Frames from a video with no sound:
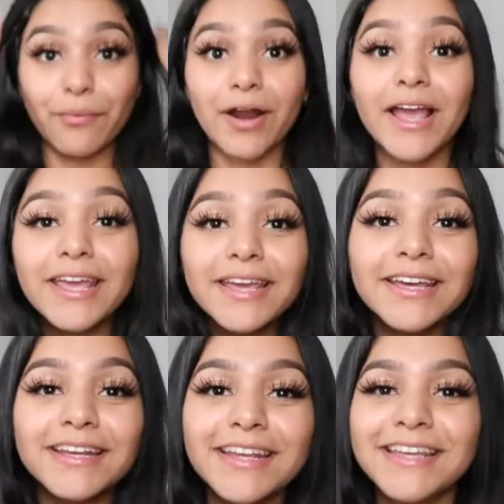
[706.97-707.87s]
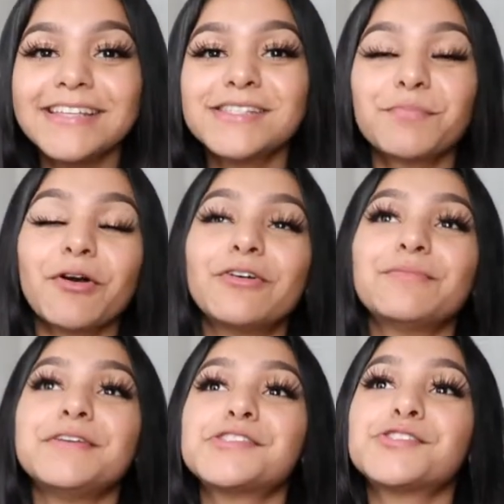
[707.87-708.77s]
Brian, he spoiled
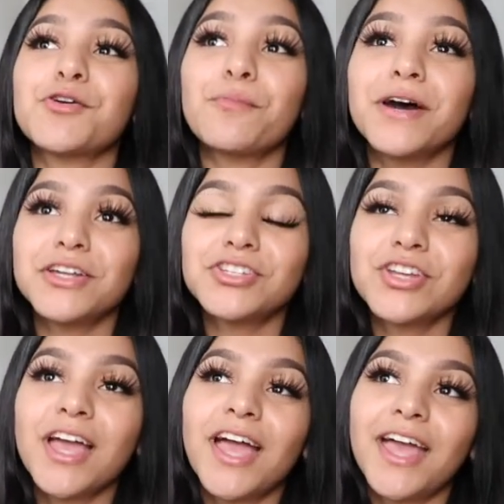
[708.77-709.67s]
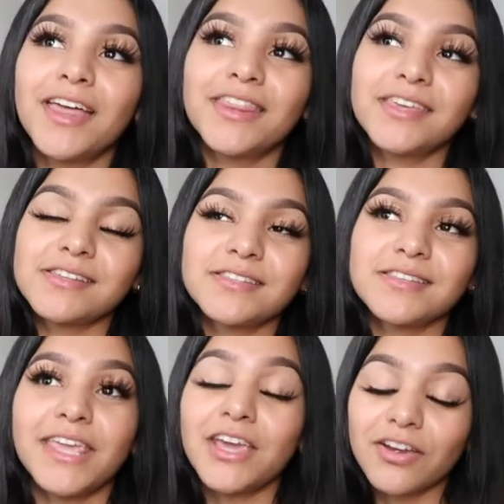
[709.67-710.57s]
me so much this
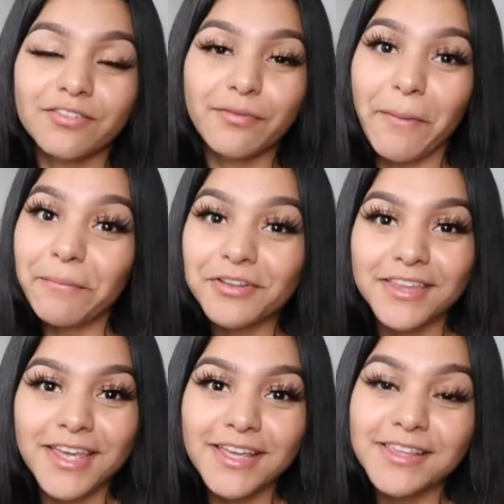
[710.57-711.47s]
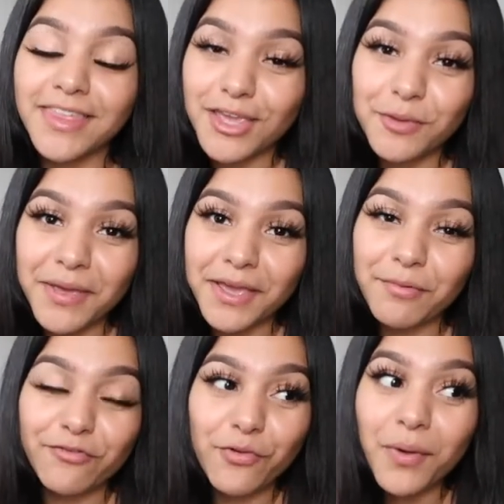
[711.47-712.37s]
year for my birthday. Thank you, babe.
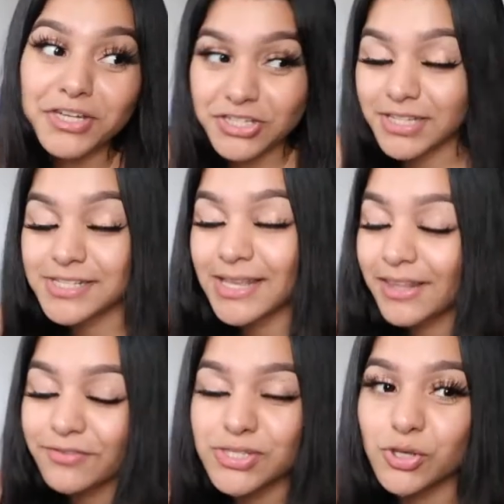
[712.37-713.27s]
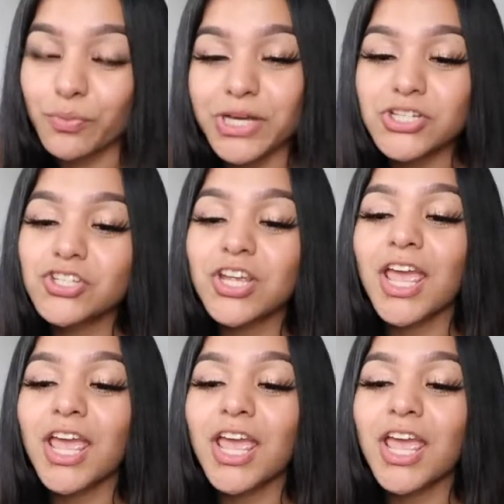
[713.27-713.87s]
If you're watching this, I love you so much.